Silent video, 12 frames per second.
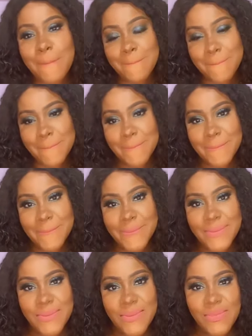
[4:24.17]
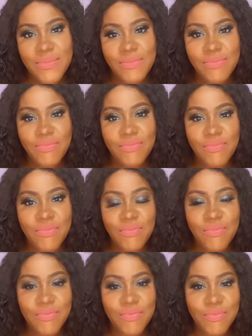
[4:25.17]

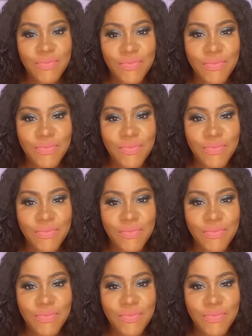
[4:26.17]
Nobody speaks.